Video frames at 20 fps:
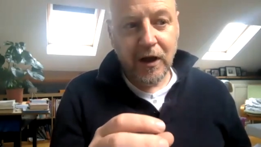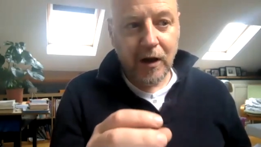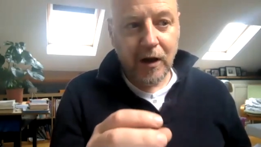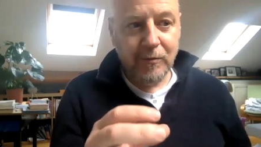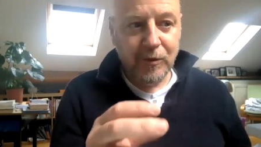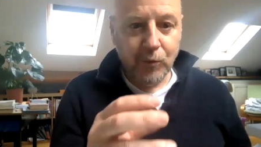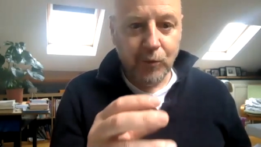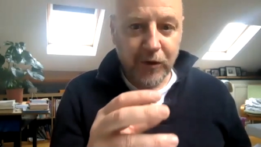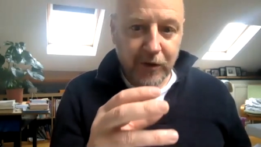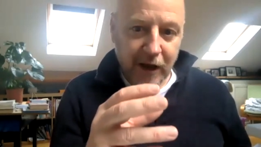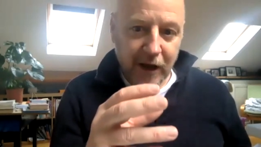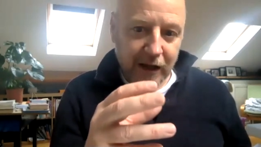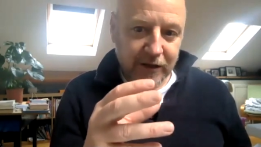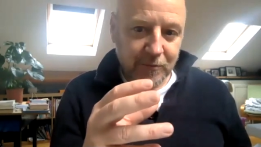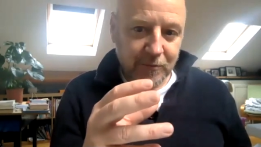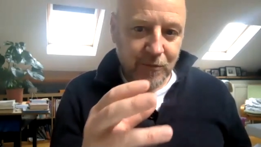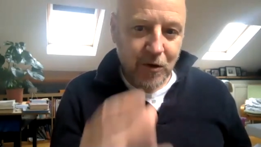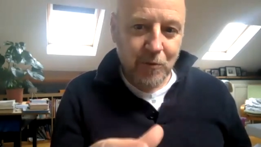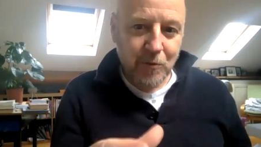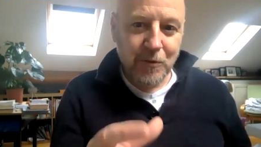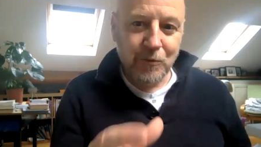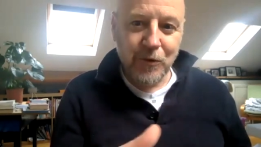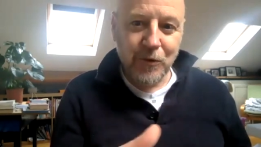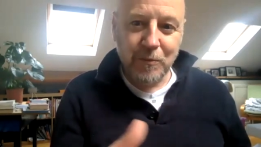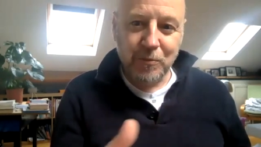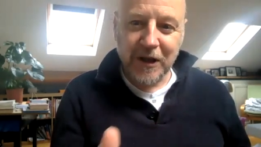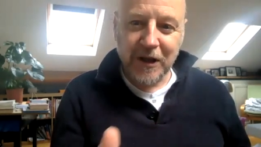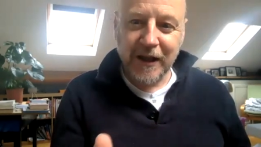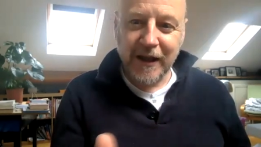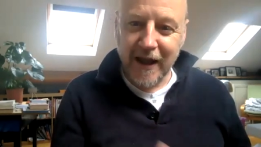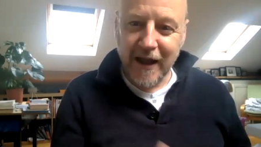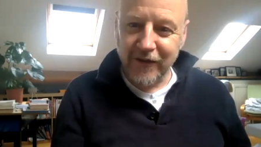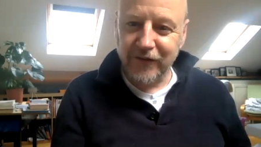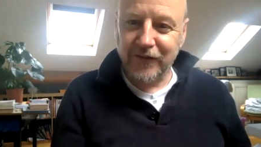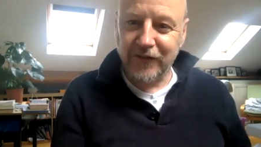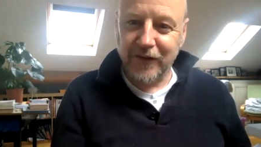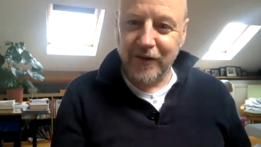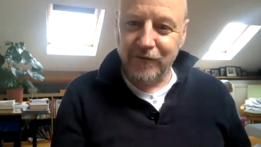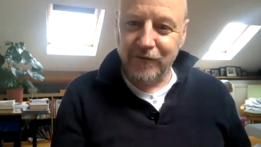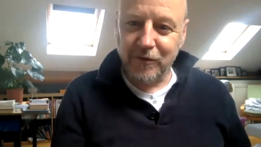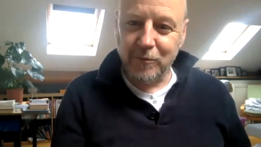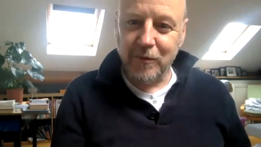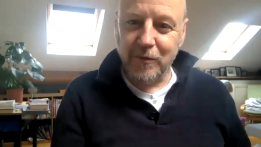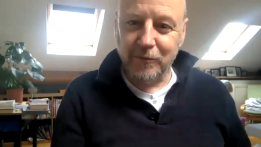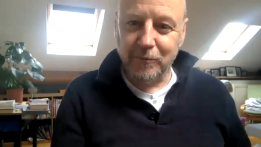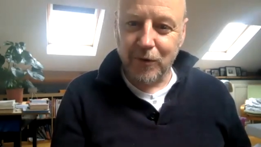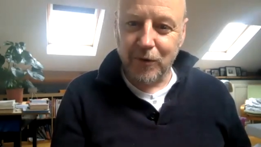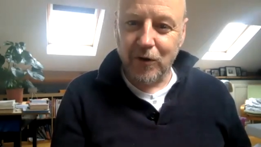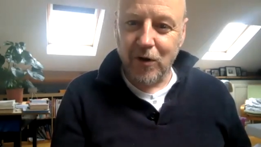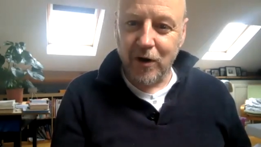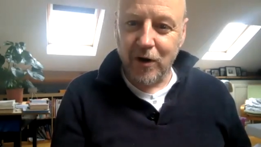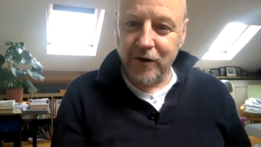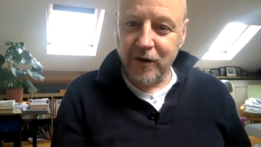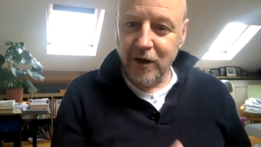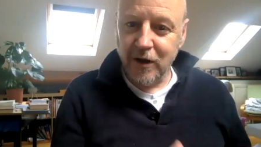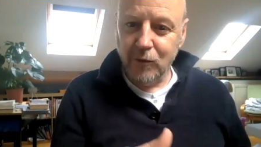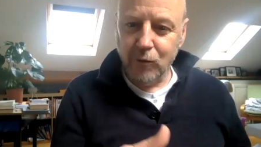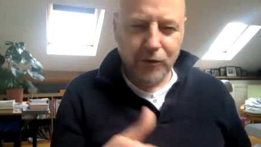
I mean, we at the moment we bring guests in from abroad.